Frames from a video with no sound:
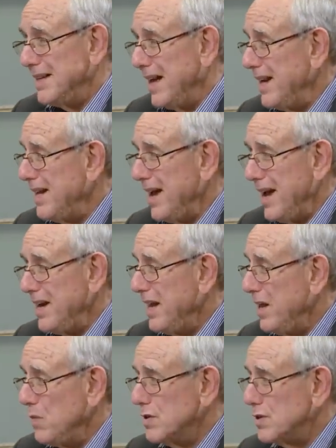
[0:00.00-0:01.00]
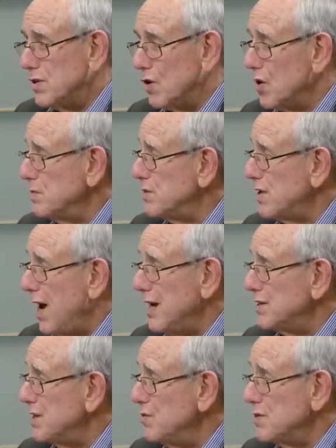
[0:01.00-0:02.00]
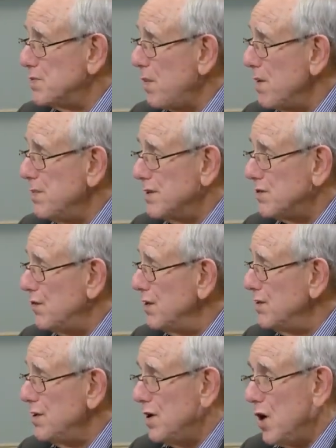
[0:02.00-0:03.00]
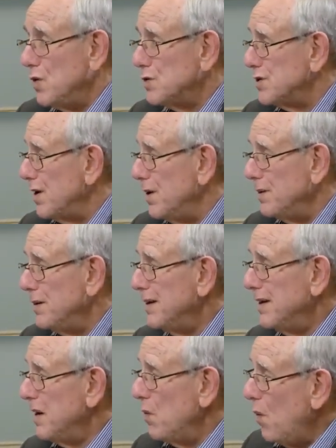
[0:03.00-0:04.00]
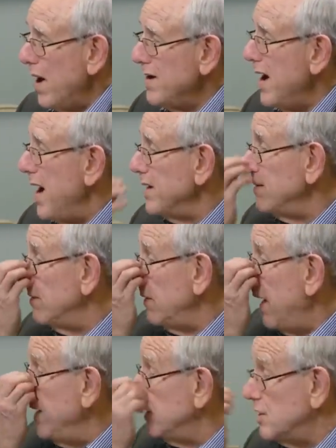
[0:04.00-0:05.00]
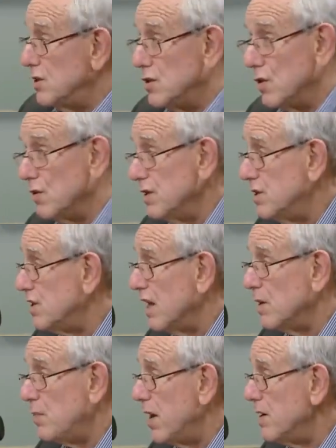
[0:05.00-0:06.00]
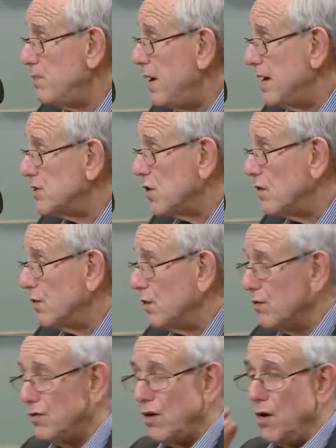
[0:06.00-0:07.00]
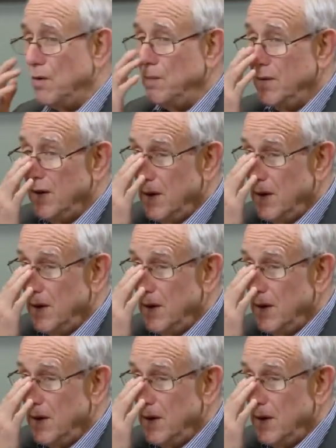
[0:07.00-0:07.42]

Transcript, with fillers: then again, he was circumcised, he was bar mitzvahed, you know, so why not? And he certainly celebrated Passover. So